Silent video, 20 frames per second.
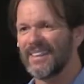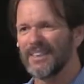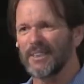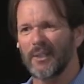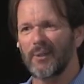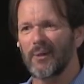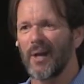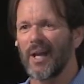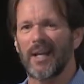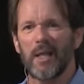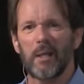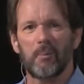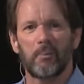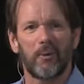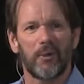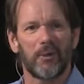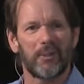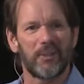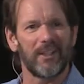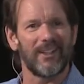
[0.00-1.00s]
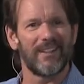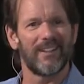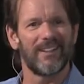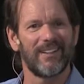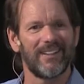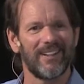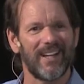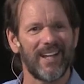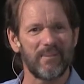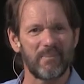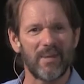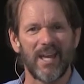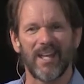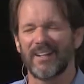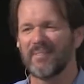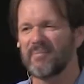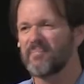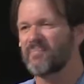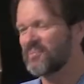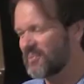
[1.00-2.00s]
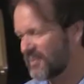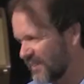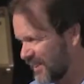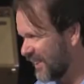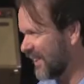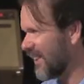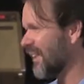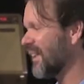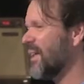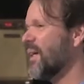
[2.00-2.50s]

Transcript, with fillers: It's a great liberty. Amen.